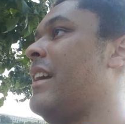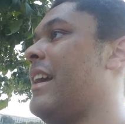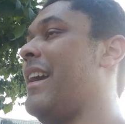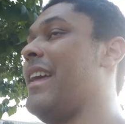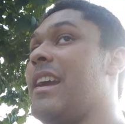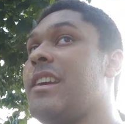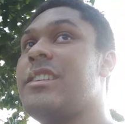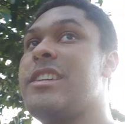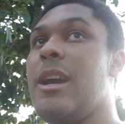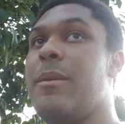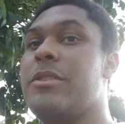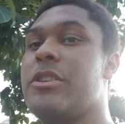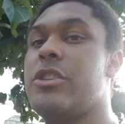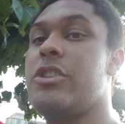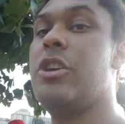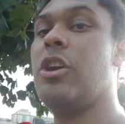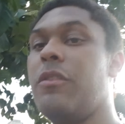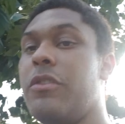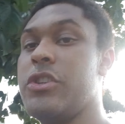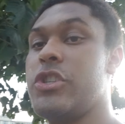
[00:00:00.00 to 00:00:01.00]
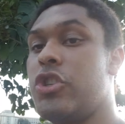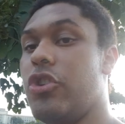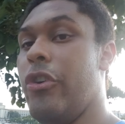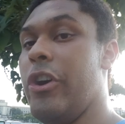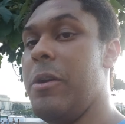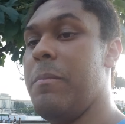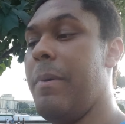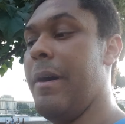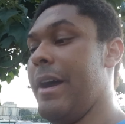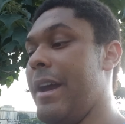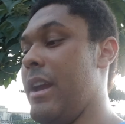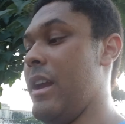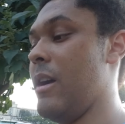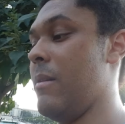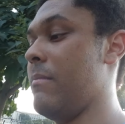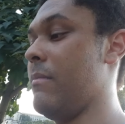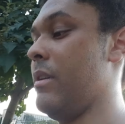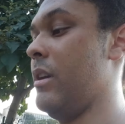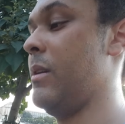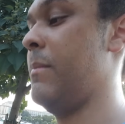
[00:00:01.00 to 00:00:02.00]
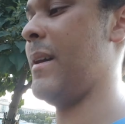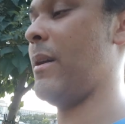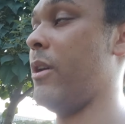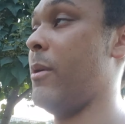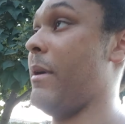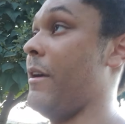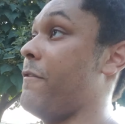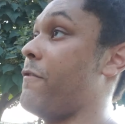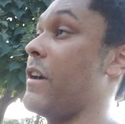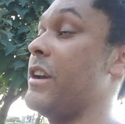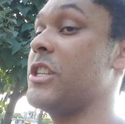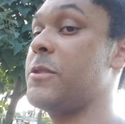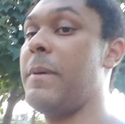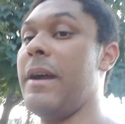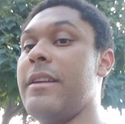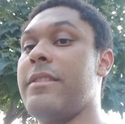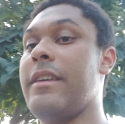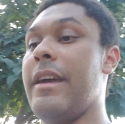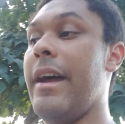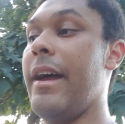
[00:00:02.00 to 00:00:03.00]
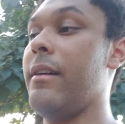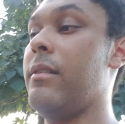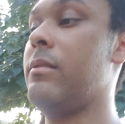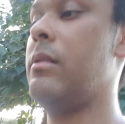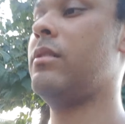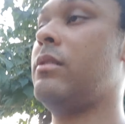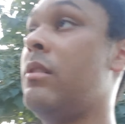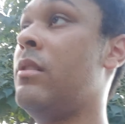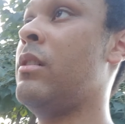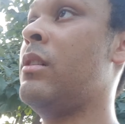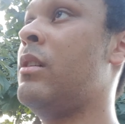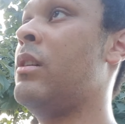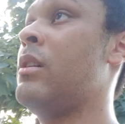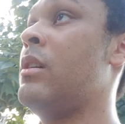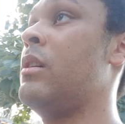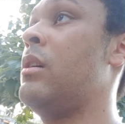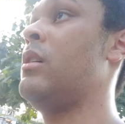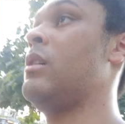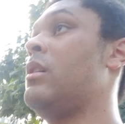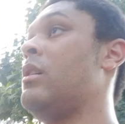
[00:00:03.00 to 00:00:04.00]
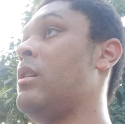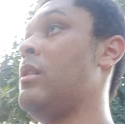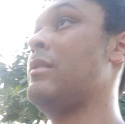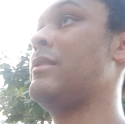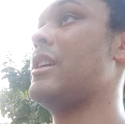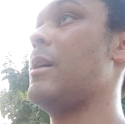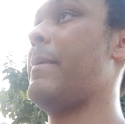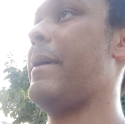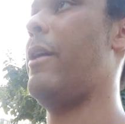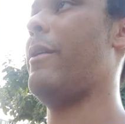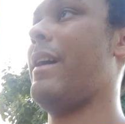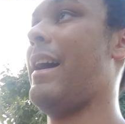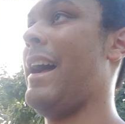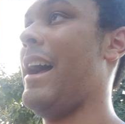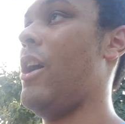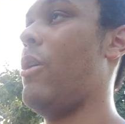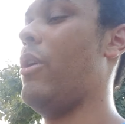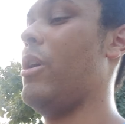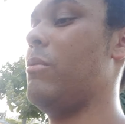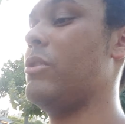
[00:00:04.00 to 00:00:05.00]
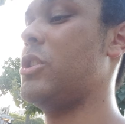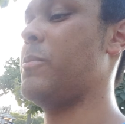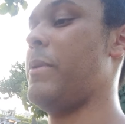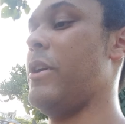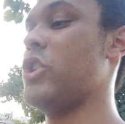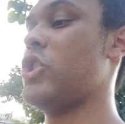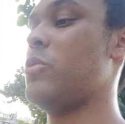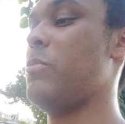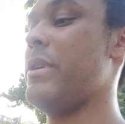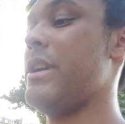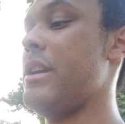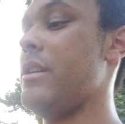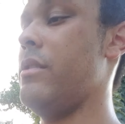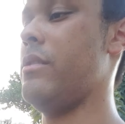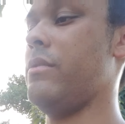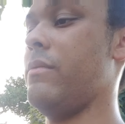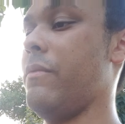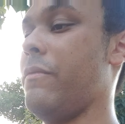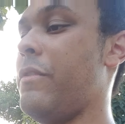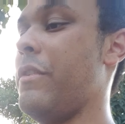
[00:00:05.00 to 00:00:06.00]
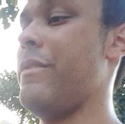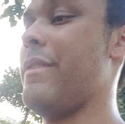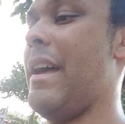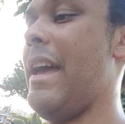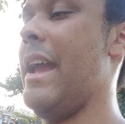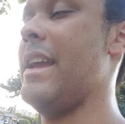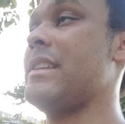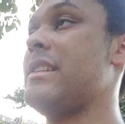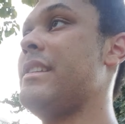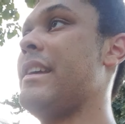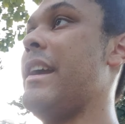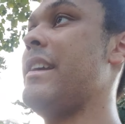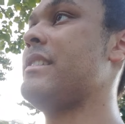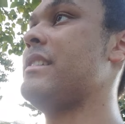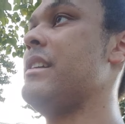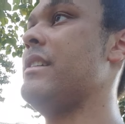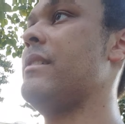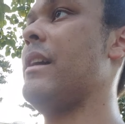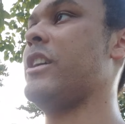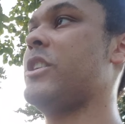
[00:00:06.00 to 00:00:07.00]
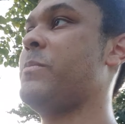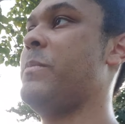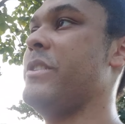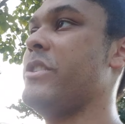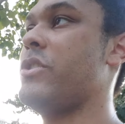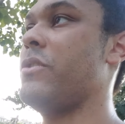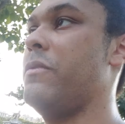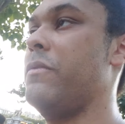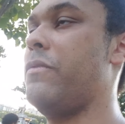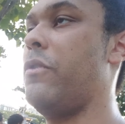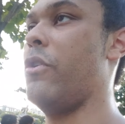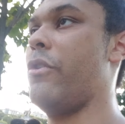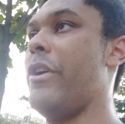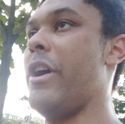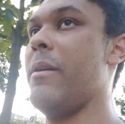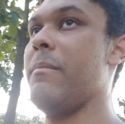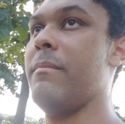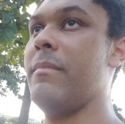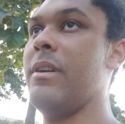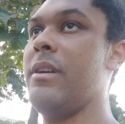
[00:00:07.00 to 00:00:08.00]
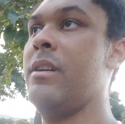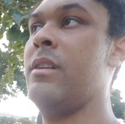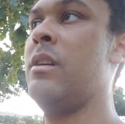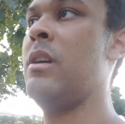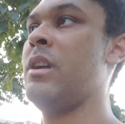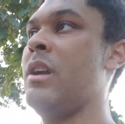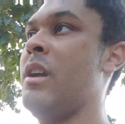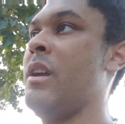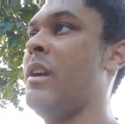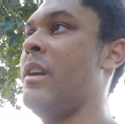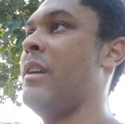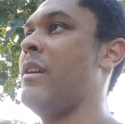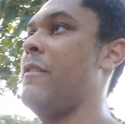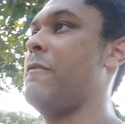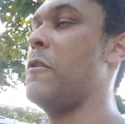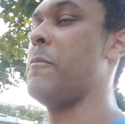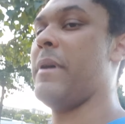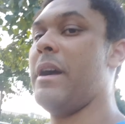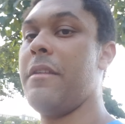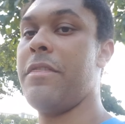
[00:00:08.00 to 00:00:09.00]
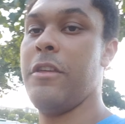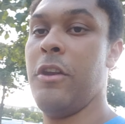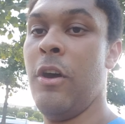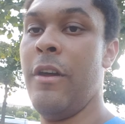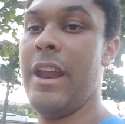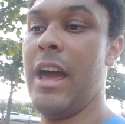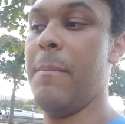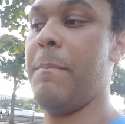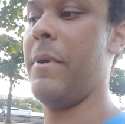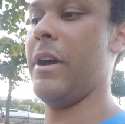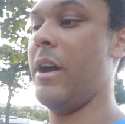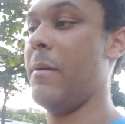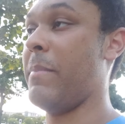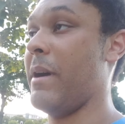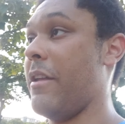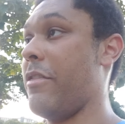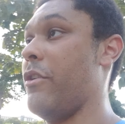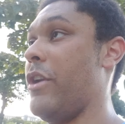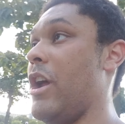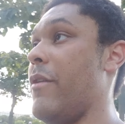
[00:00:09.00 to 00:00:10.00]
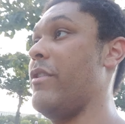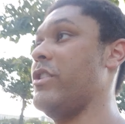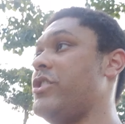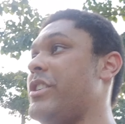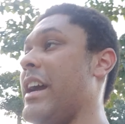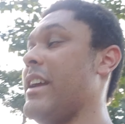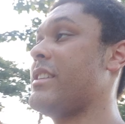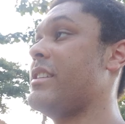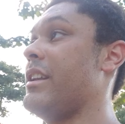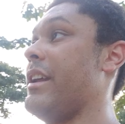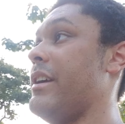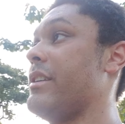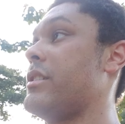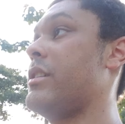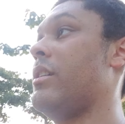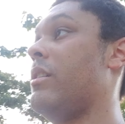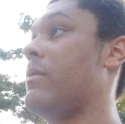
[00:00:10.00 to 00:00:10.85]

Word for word: And actually, I was just told the story by, um, by one of my friends back there about how it was supposed to be for the 1880 exhibition for um, for Barcelona, but Barcelona rejected it.